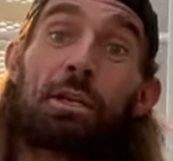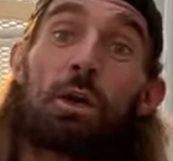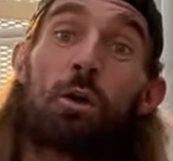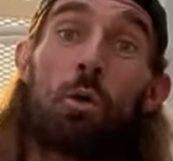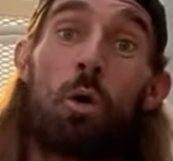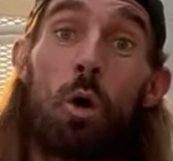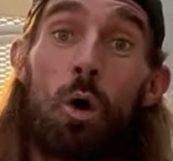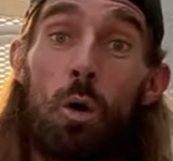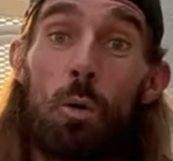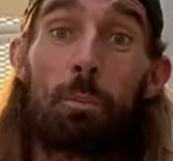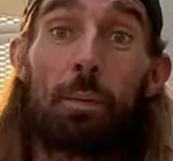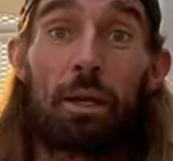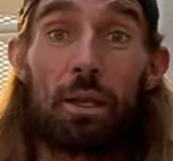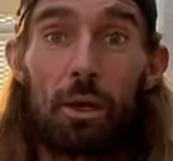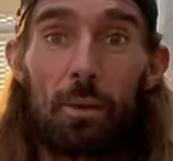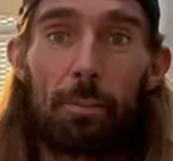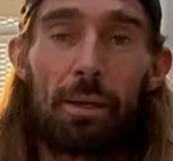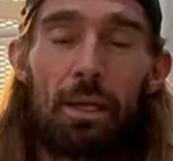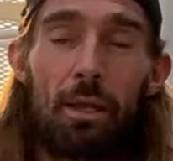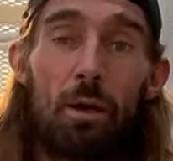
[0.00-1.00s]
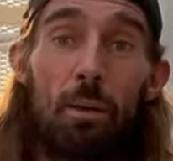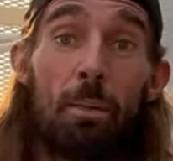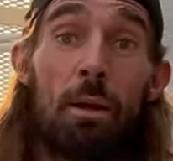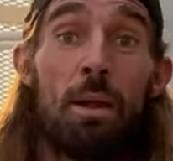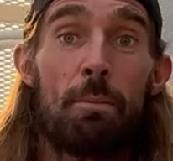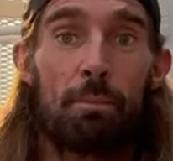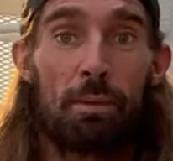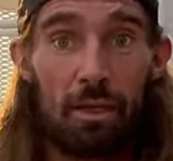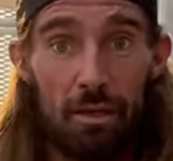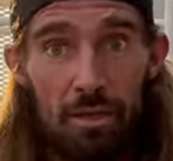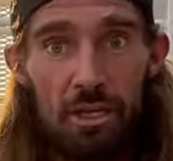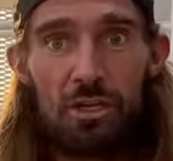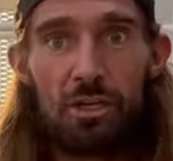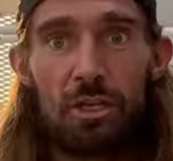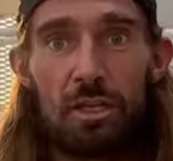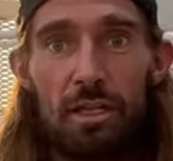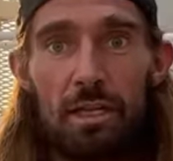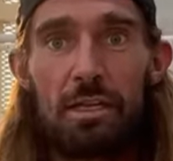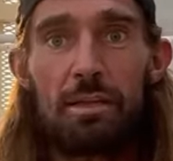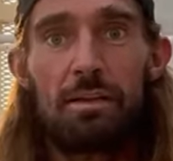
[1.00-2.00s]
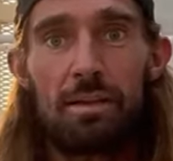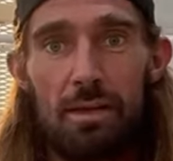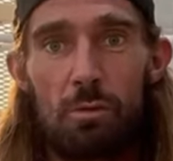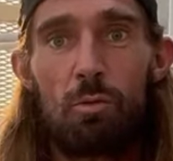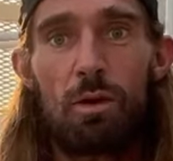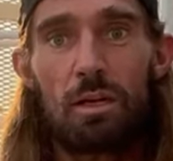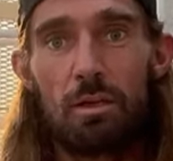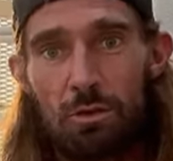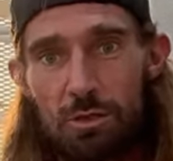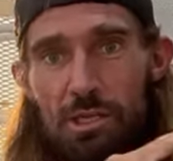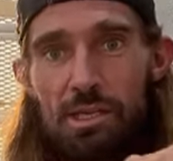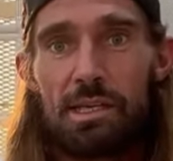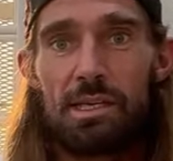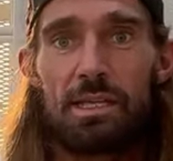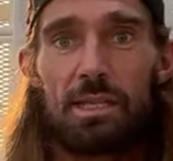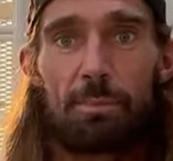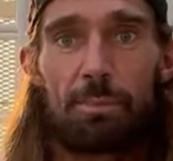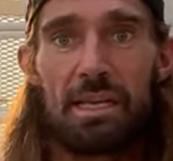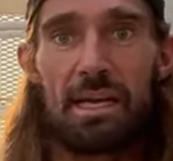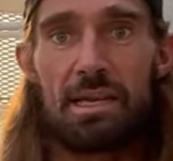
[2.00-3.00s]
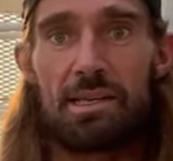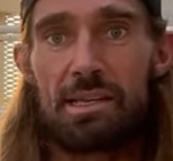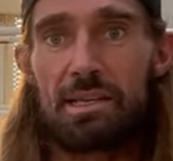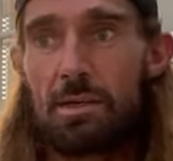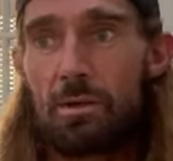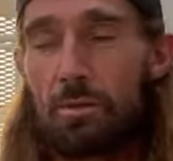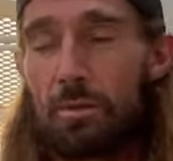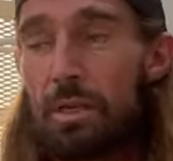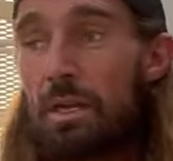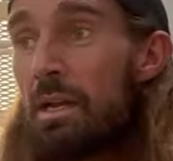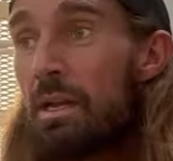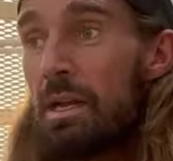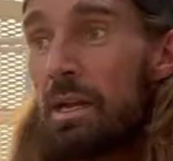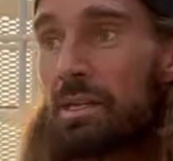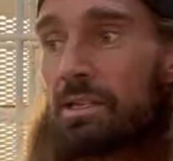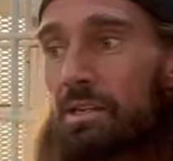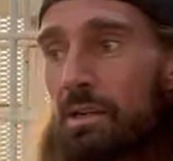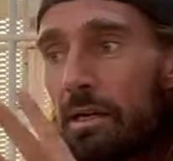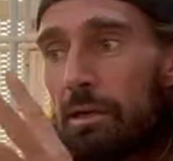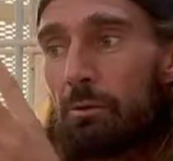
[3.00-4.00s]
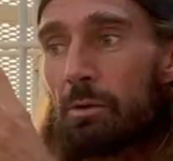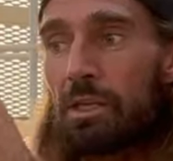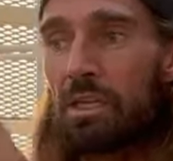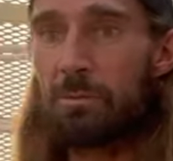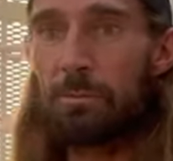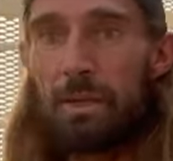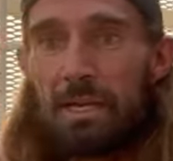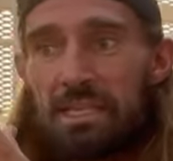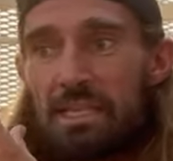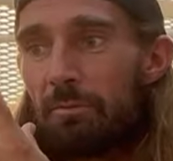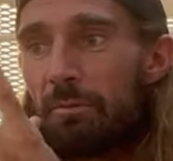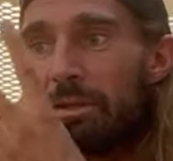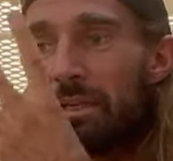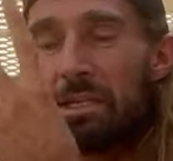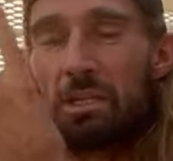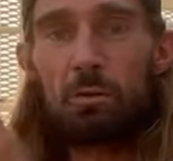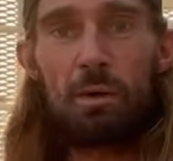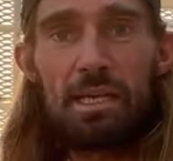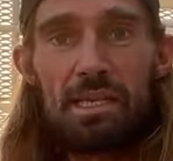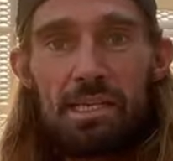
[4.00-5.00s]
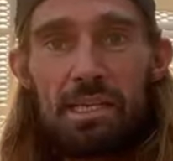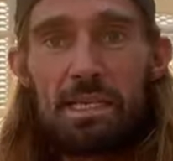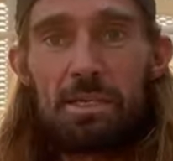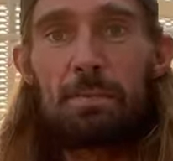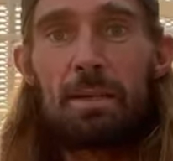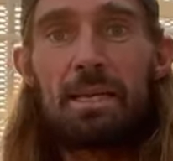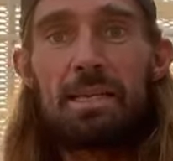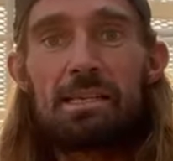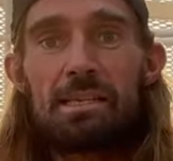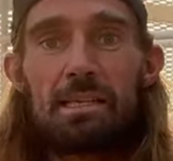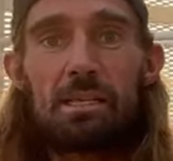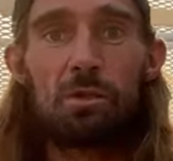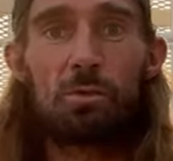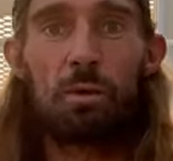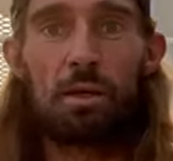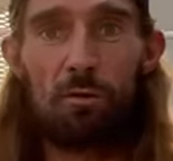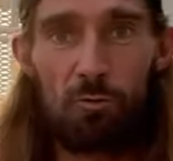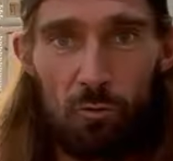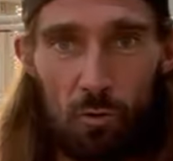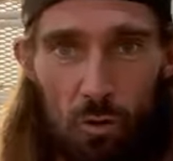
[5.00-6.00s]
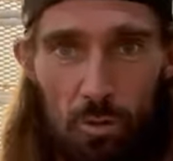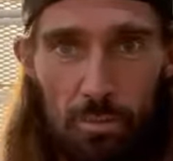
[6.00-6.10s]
go up and up and up, but initially they will. She's in the banana zone. And so I would expect something like 26 minutes to 24